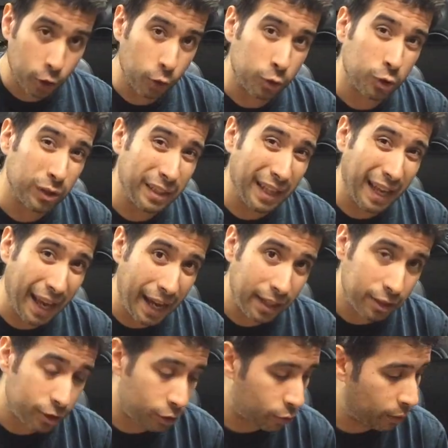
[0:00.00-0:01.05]
go to the
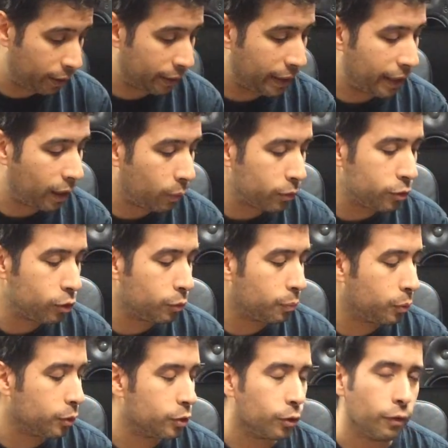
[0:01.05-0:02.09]
A string and I want you to
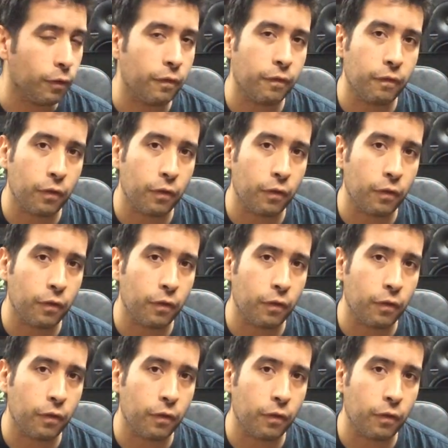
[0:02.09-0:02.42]
put your